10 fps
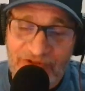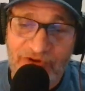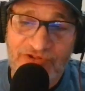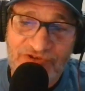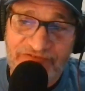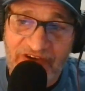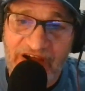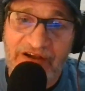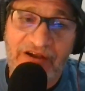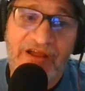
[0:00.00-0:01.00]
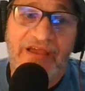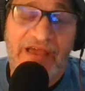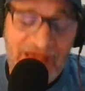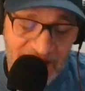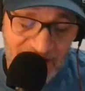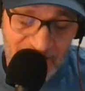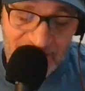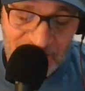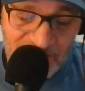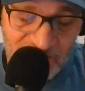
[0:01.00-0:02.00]
thrown into a fire,
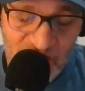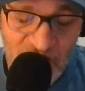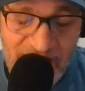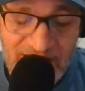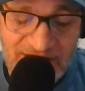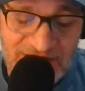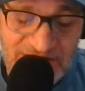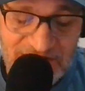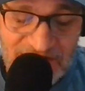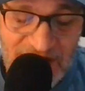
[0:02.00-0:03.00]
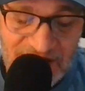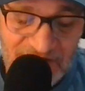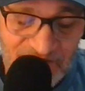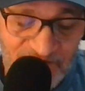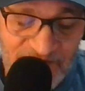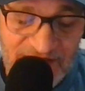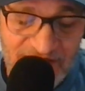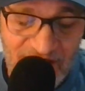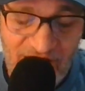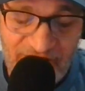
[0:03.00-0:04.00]
and their hands and feet
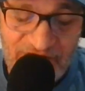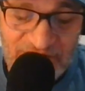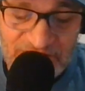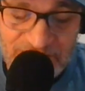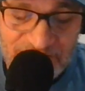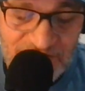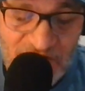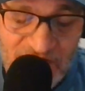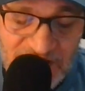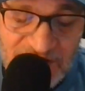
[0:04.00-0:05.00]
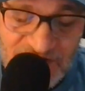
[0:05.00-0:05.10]
cut off, and Sawney